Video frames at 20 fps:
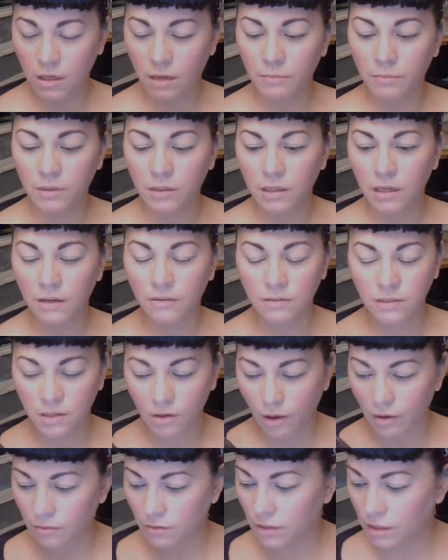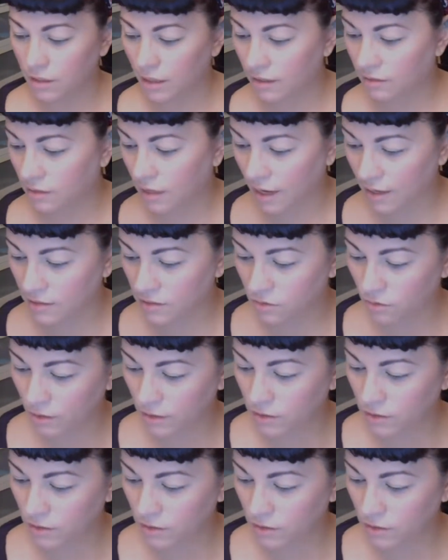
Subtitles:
I believe, so I really like that. So I